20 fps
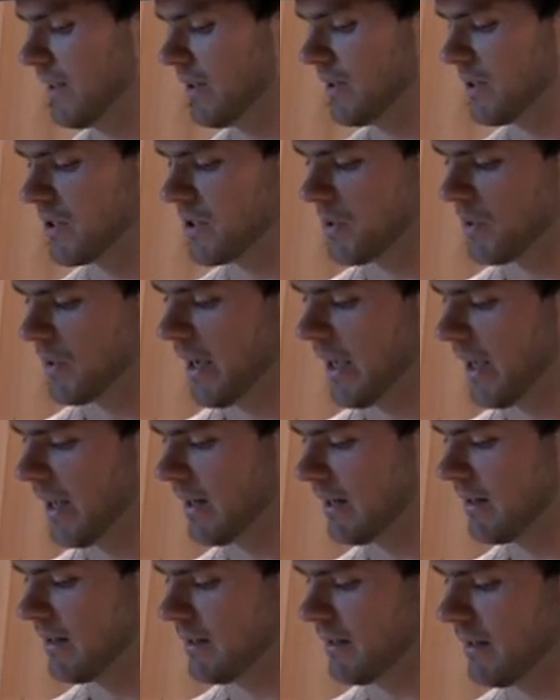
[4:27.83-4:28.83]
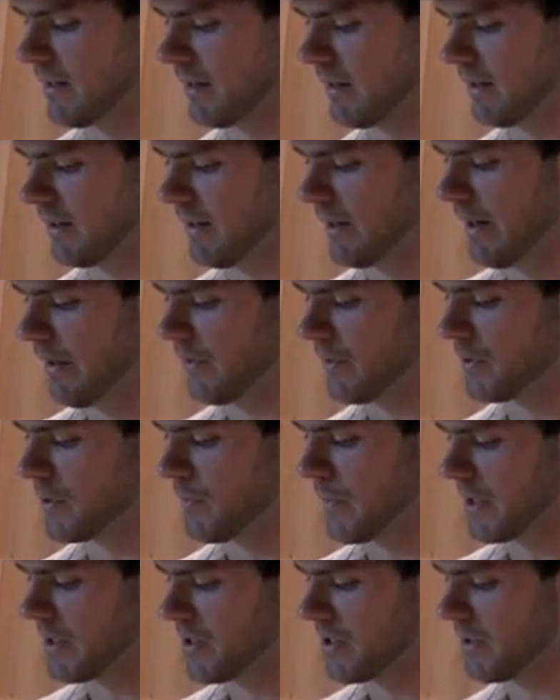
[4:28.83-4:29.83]
It also added another
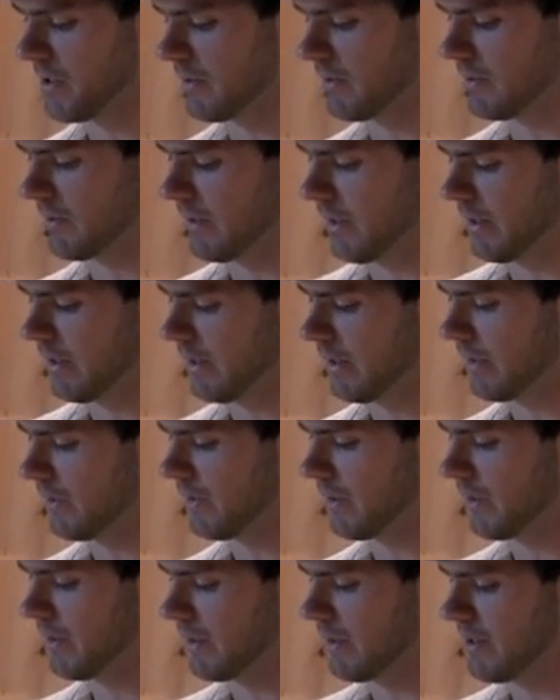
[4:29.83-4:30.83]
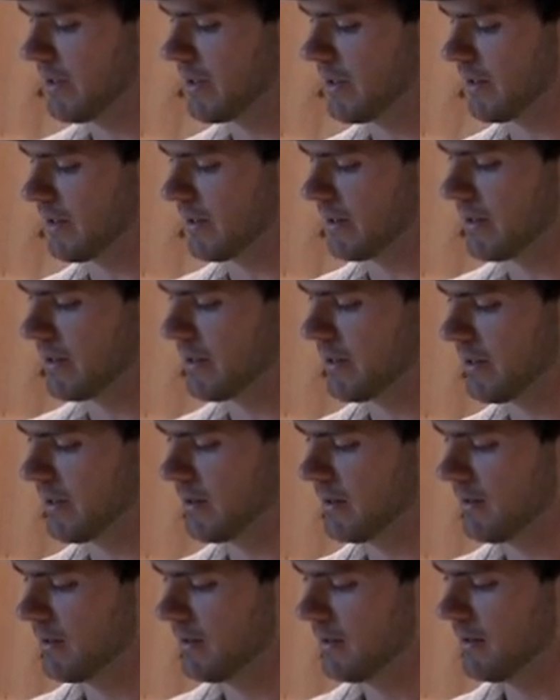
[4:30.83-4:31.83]
dimension of unhealthiness to
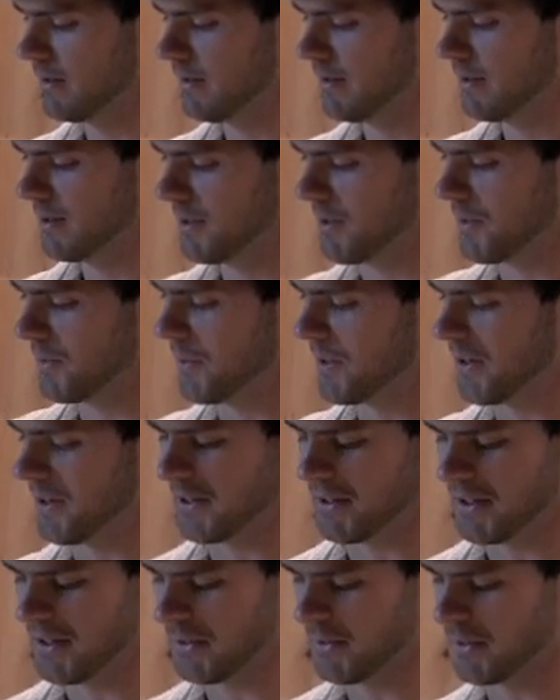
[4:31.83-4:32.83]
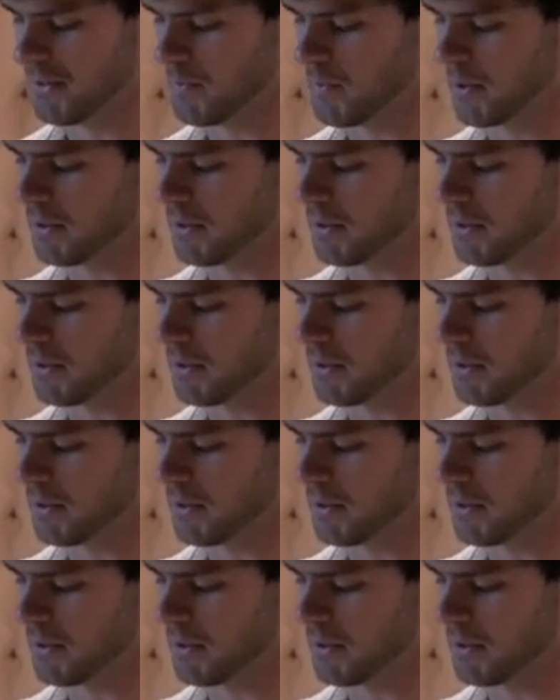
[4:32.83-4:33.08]
this already unhealthy